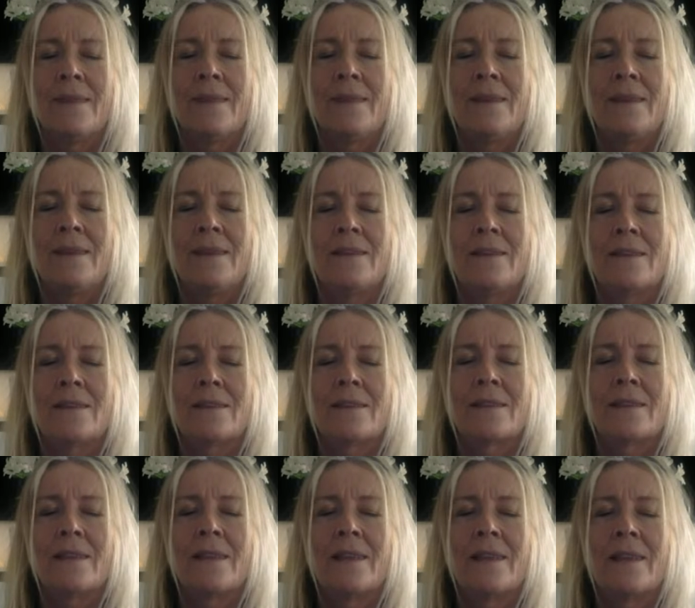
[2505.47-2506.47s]
and
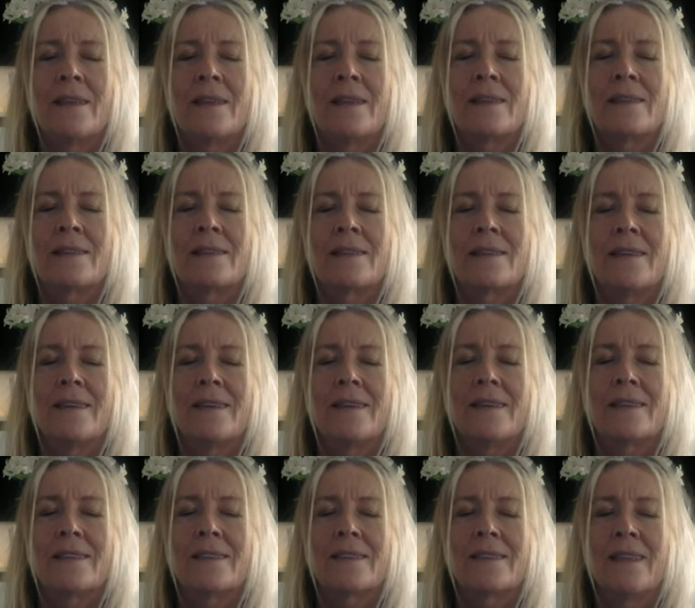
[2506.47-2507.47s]
just letting it
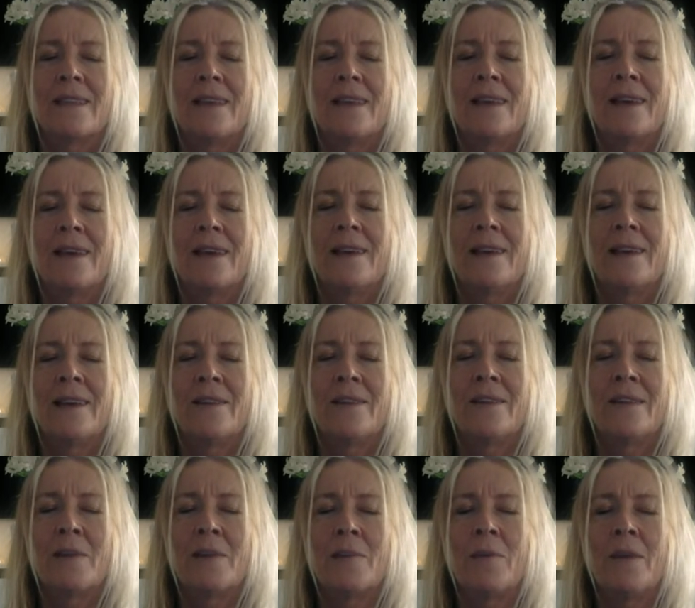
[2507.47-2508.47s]
slide on
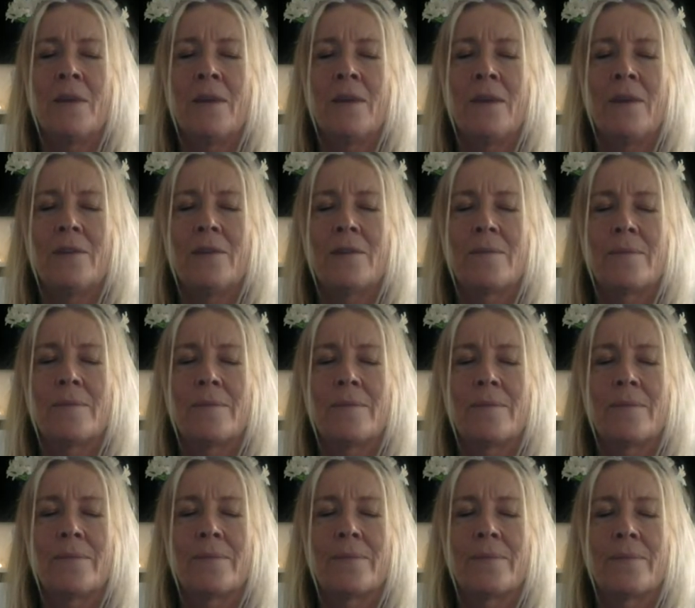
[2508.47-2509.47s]
the out breath,
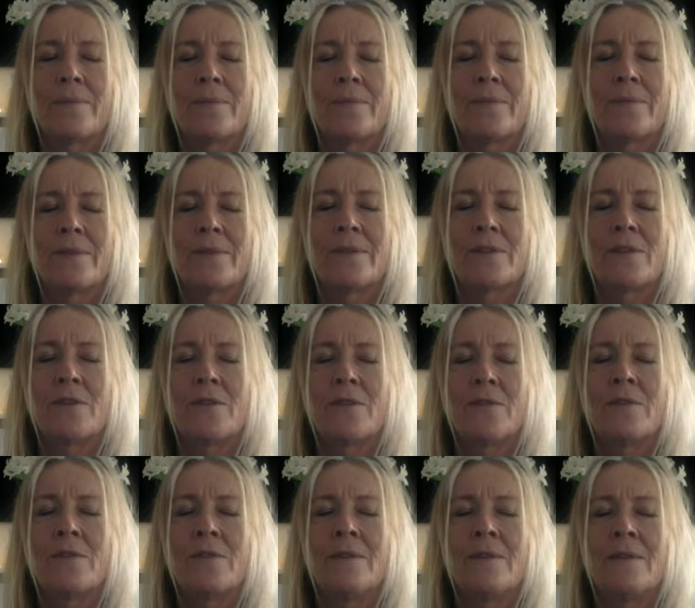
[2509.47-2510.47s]

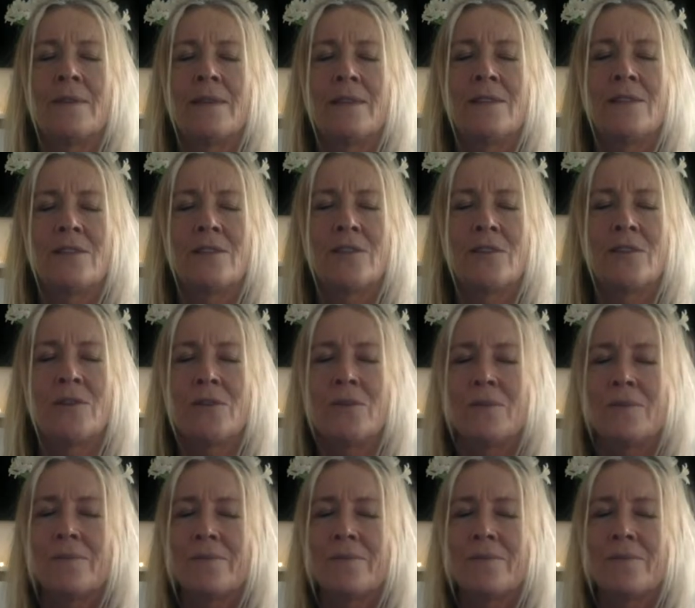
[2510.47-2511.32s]
soften into you.